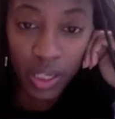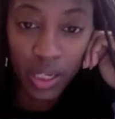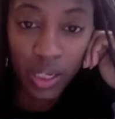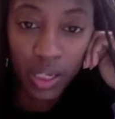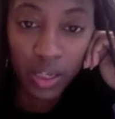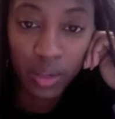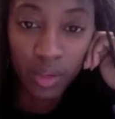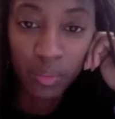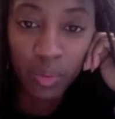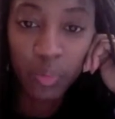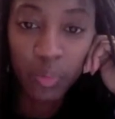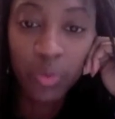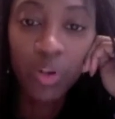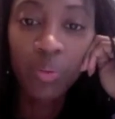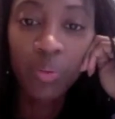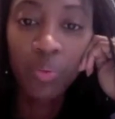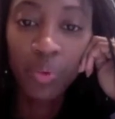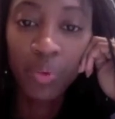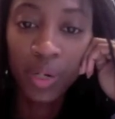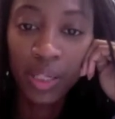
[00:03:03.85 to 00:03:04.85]
But more
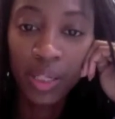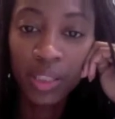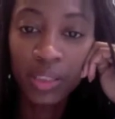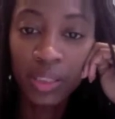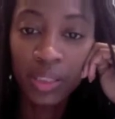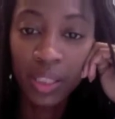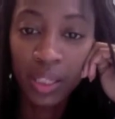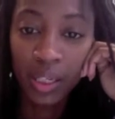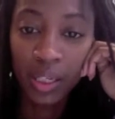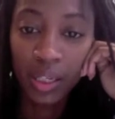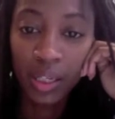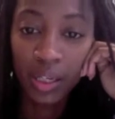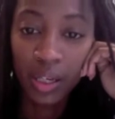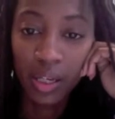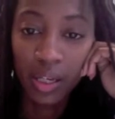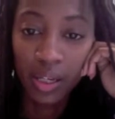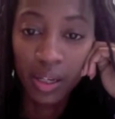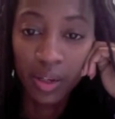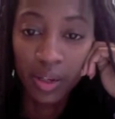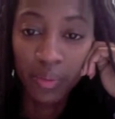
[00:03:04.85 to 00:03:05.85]
importantly,
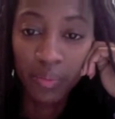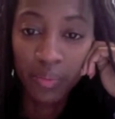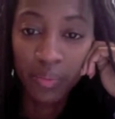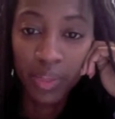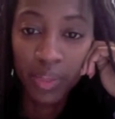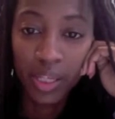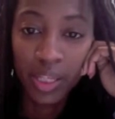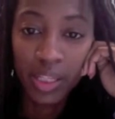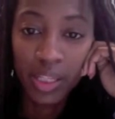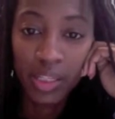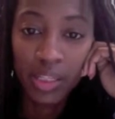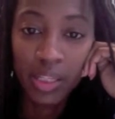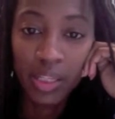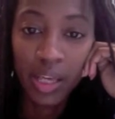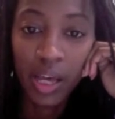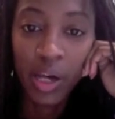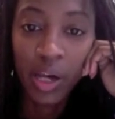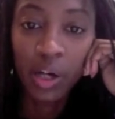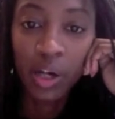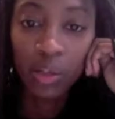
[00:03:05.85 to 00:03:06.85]
it's
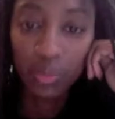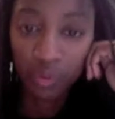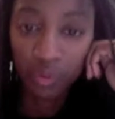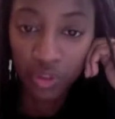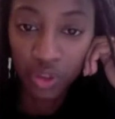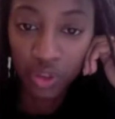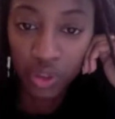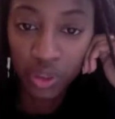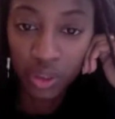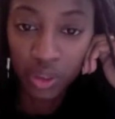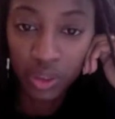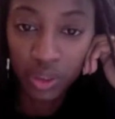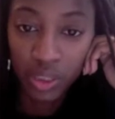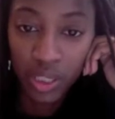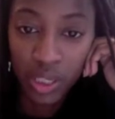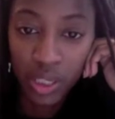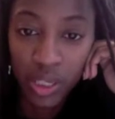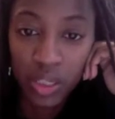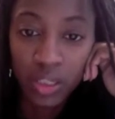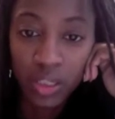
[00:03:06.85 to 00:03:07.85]
helpful
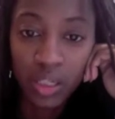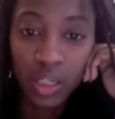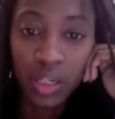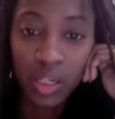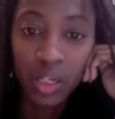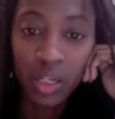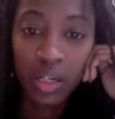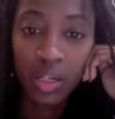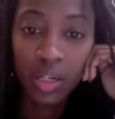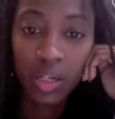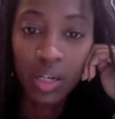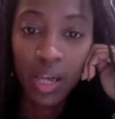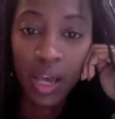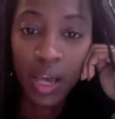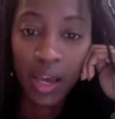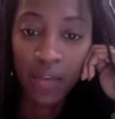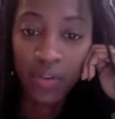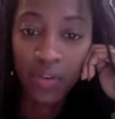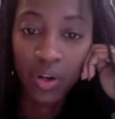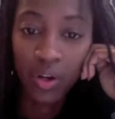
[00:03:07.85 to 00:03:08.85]
to
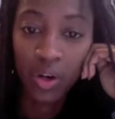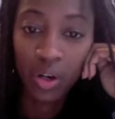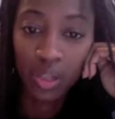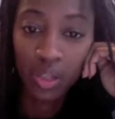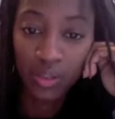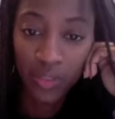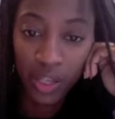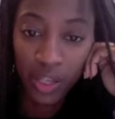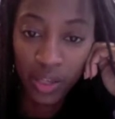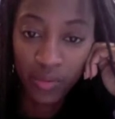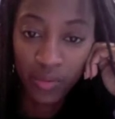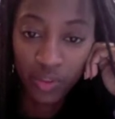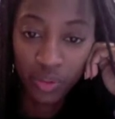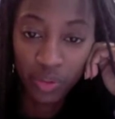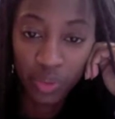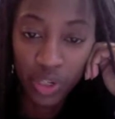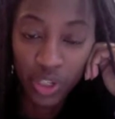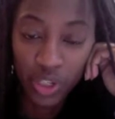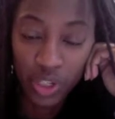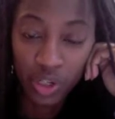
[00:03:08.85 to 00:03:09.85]
have all of that
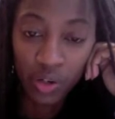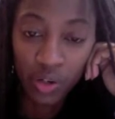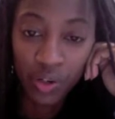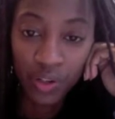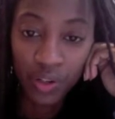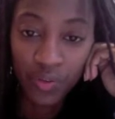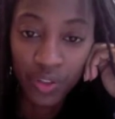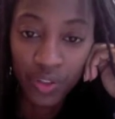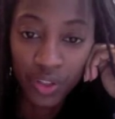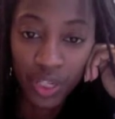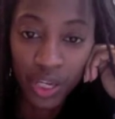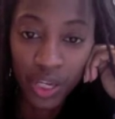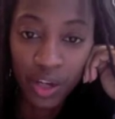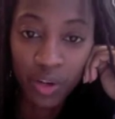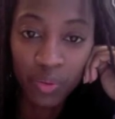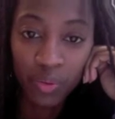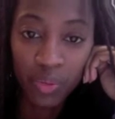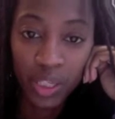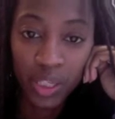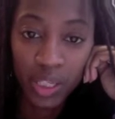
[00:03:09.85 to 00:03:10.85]
information already filled
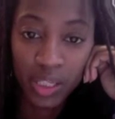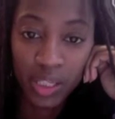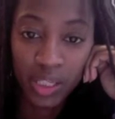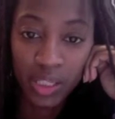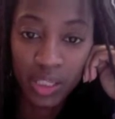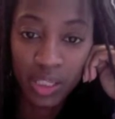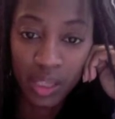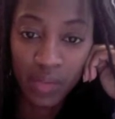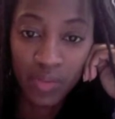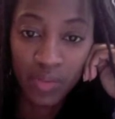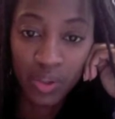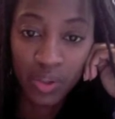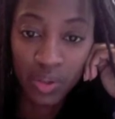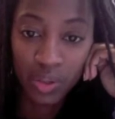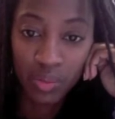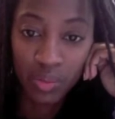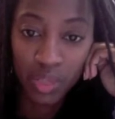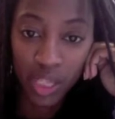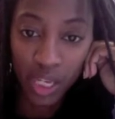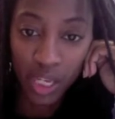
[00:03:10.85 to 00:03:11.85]
out, because it saves you
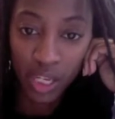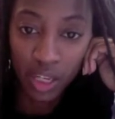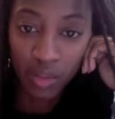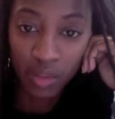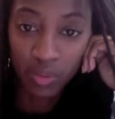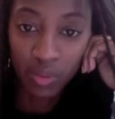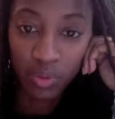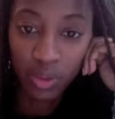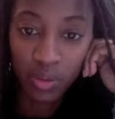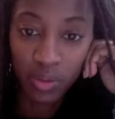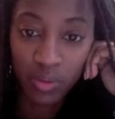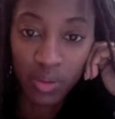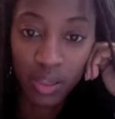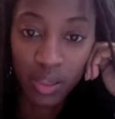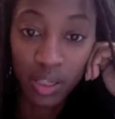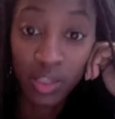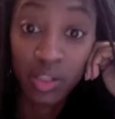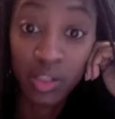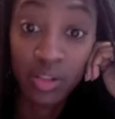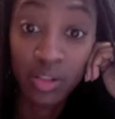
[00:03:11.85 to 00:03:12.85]
some time,
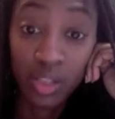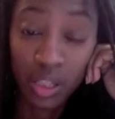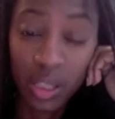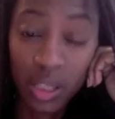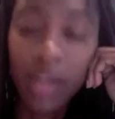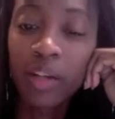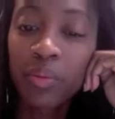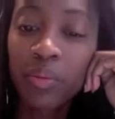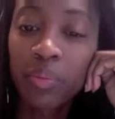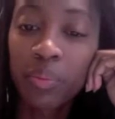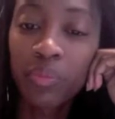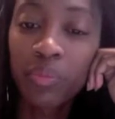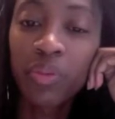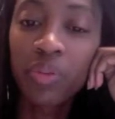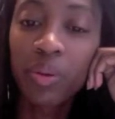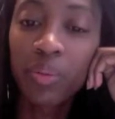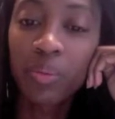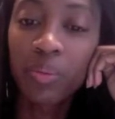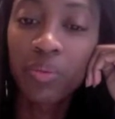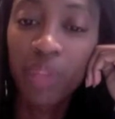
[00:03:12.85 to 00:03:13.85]
because there's a lot of
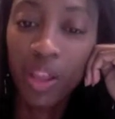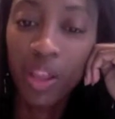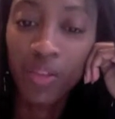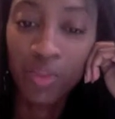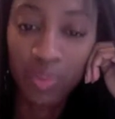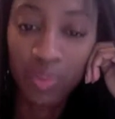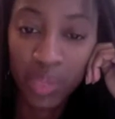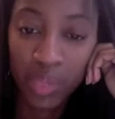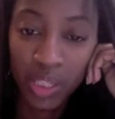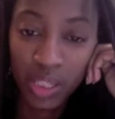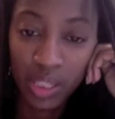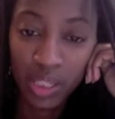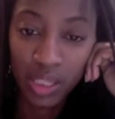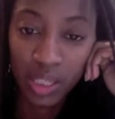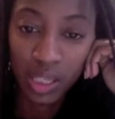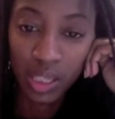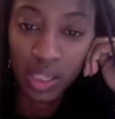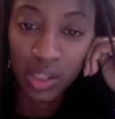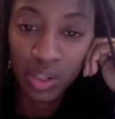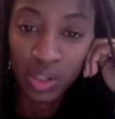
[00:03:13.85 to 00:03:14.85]
relevant pieces of
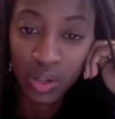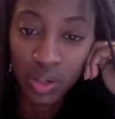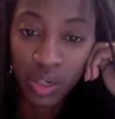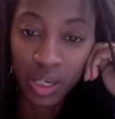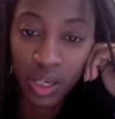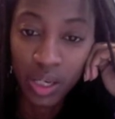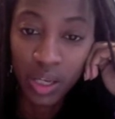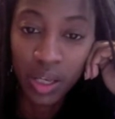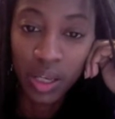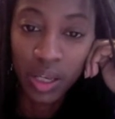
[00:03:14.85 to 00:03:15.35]
the history